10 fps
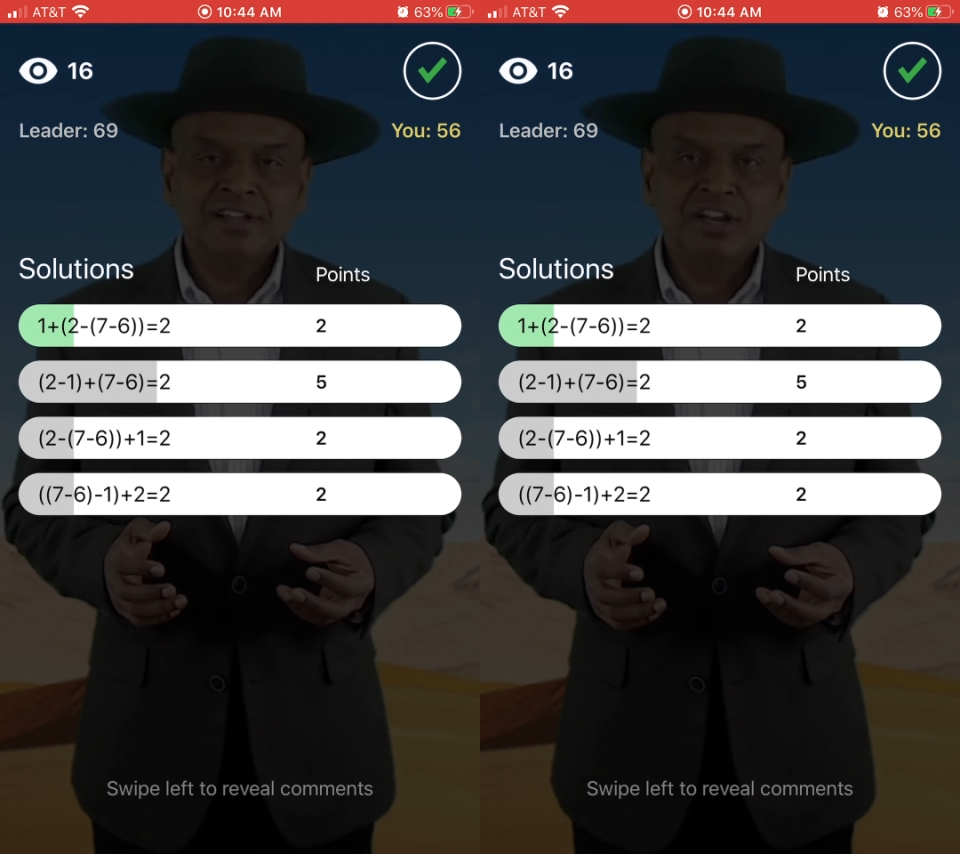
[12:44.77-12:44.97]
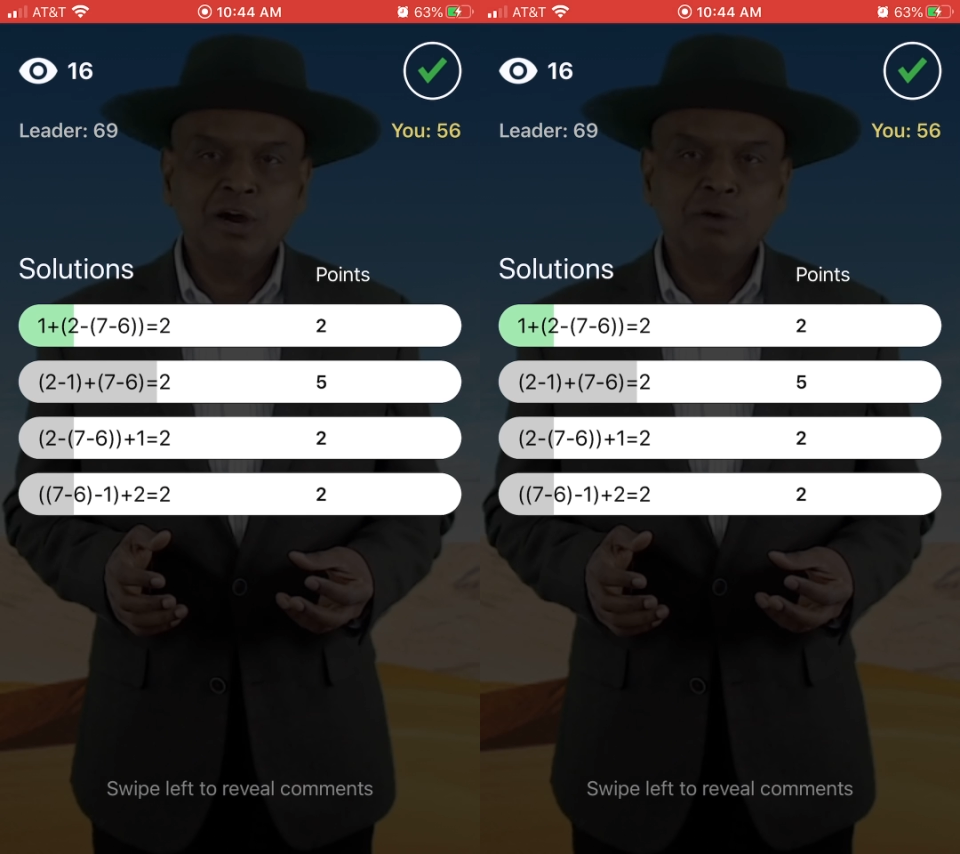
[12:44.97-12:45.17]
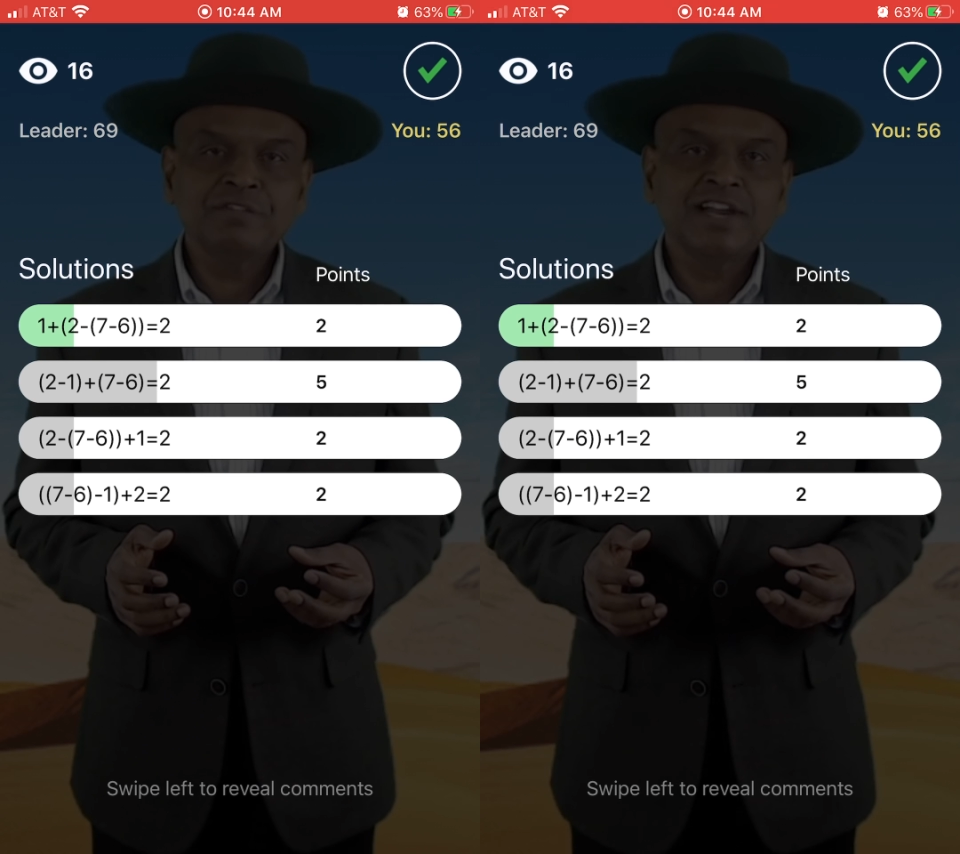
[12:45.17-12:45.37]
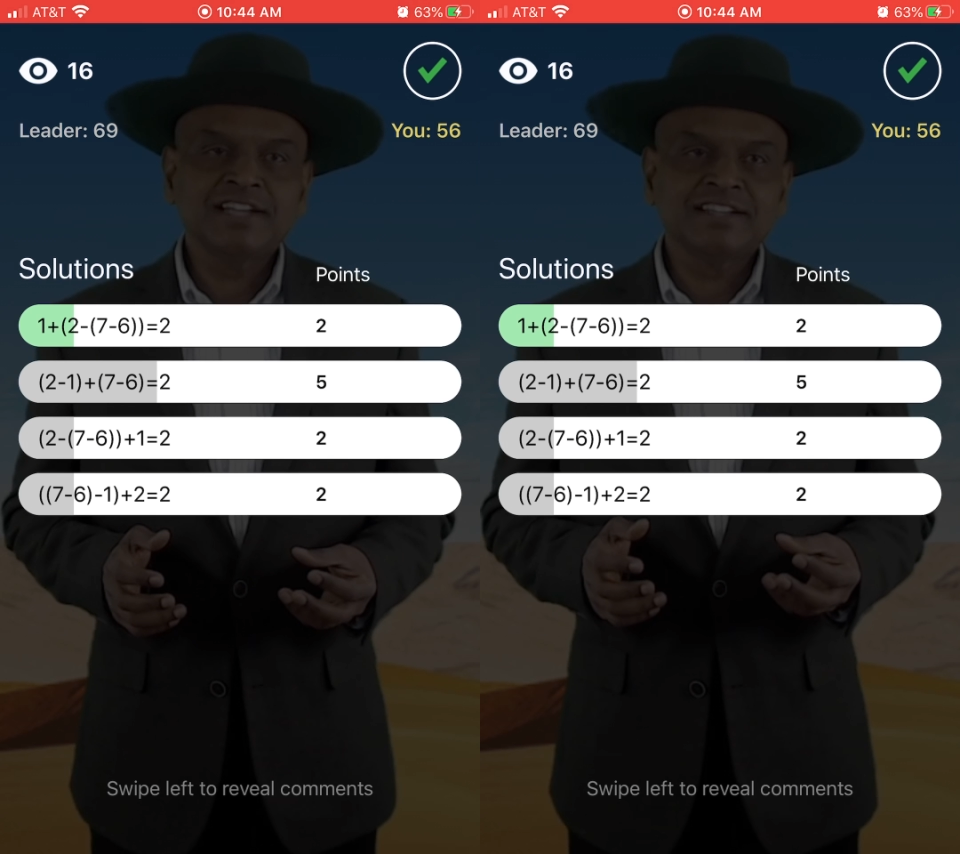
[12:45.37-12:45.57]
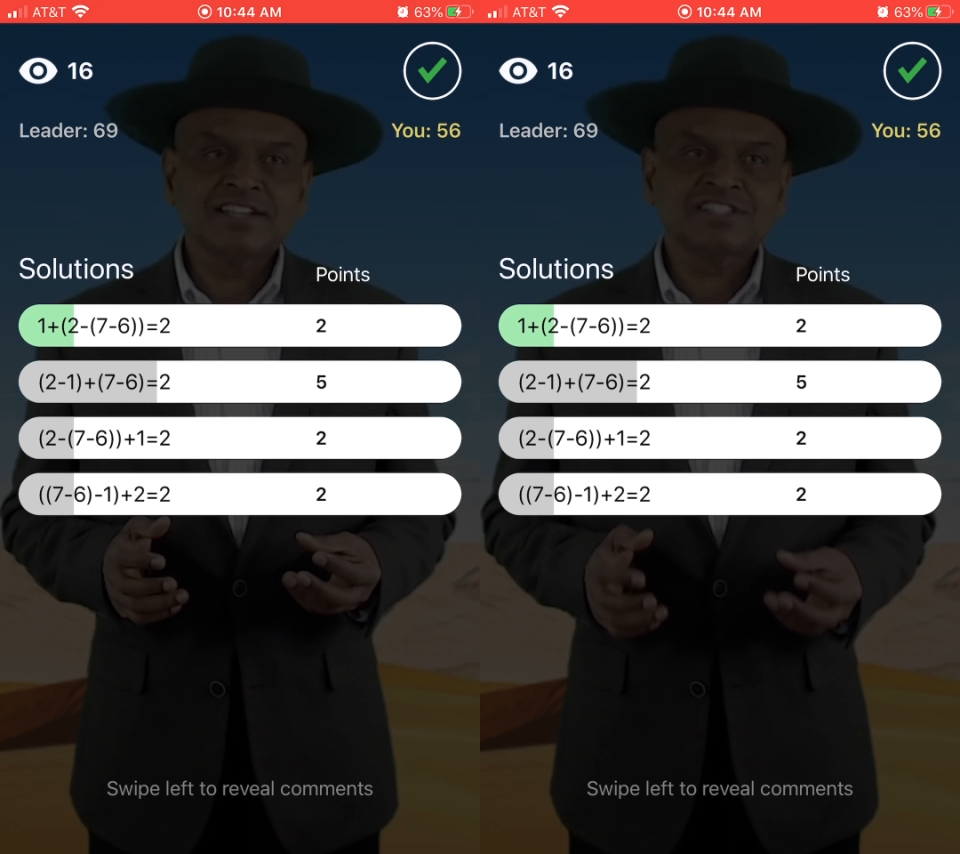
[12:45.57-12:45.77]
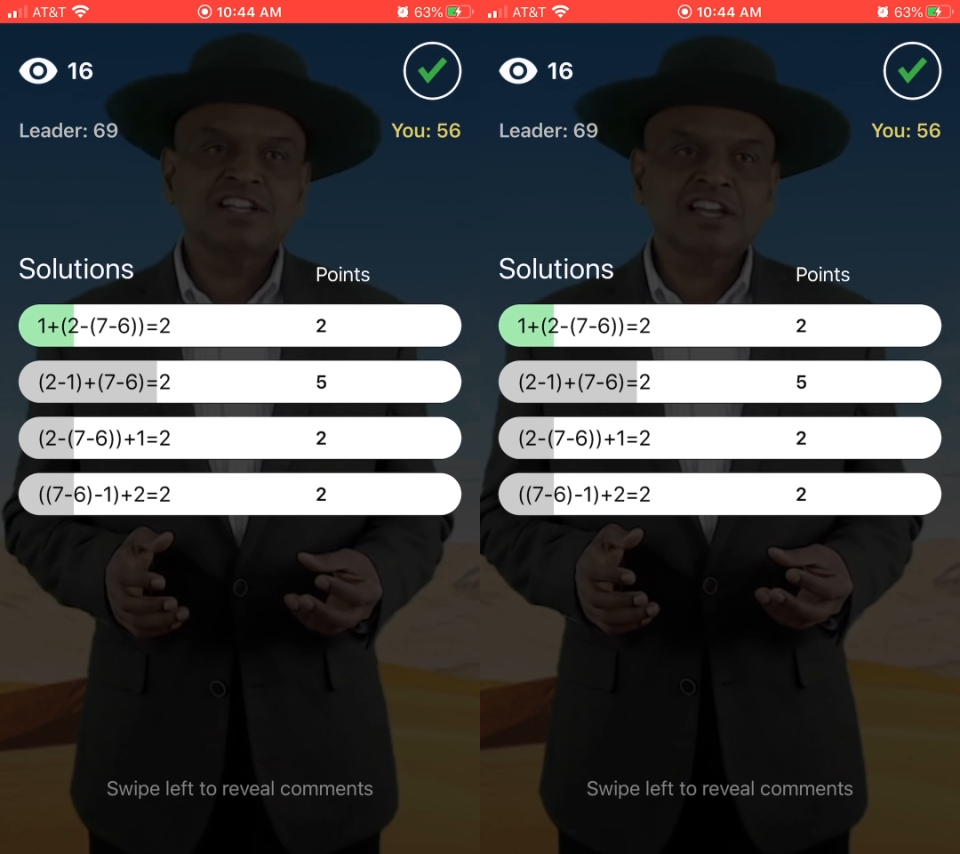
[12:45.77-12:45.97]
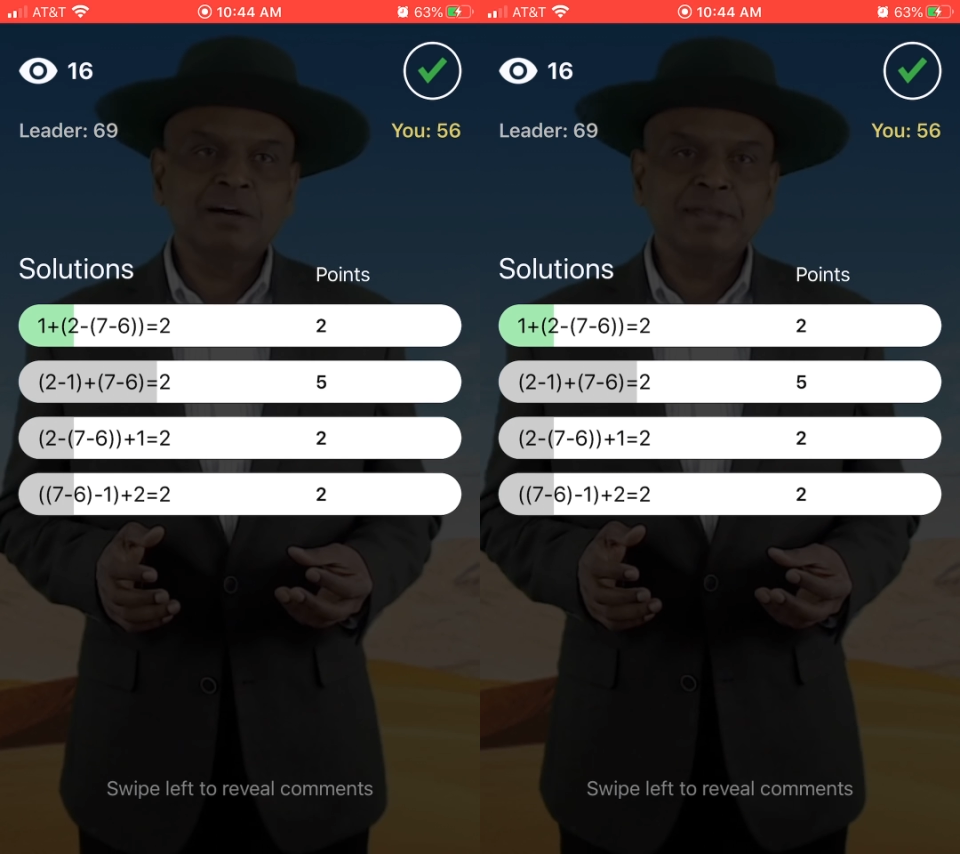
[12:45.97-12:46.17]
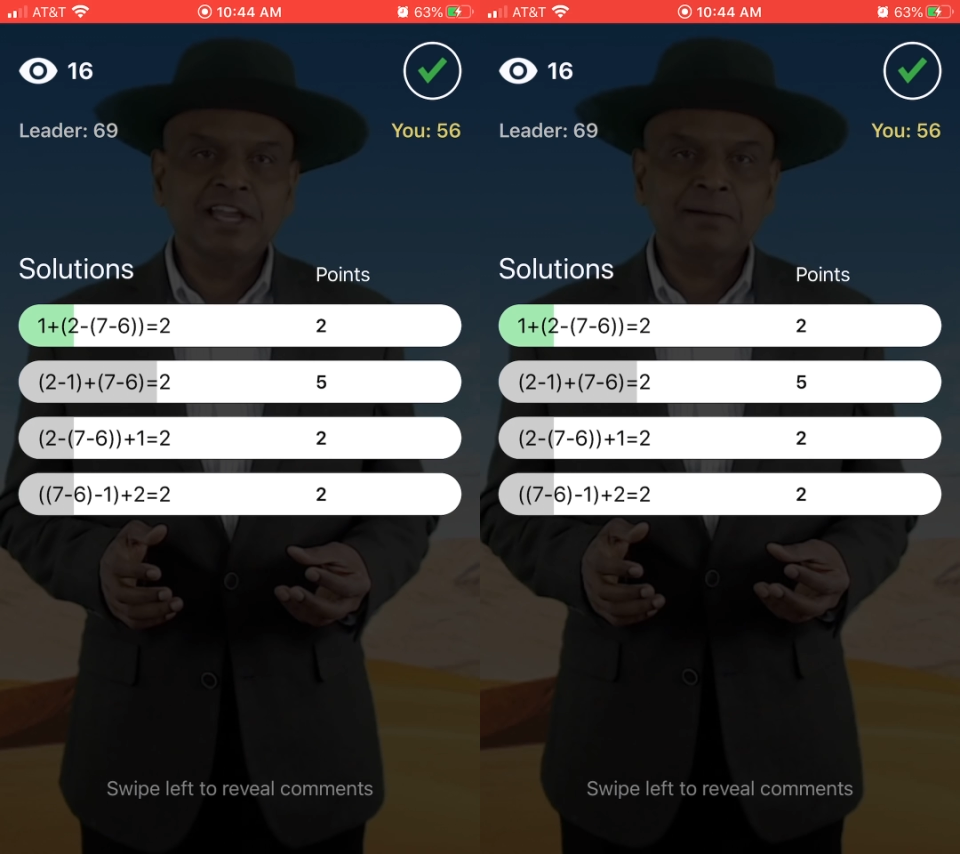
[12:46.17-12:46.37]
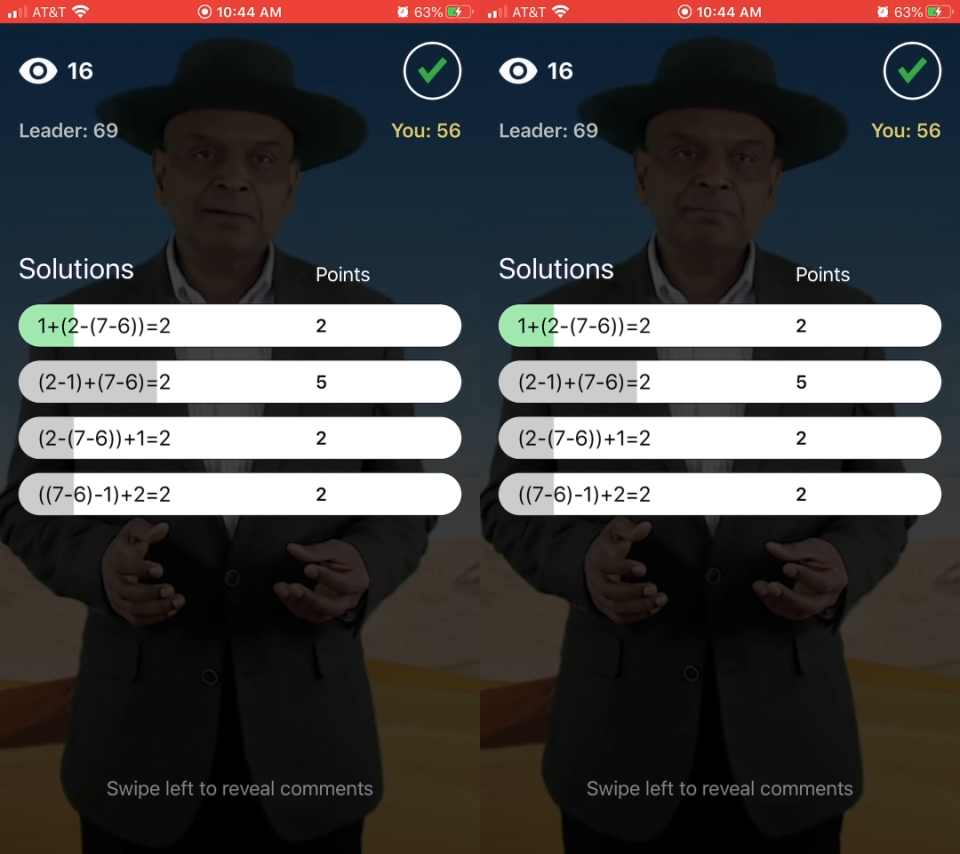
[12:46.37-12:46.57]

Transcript: Now we've got the result coming up.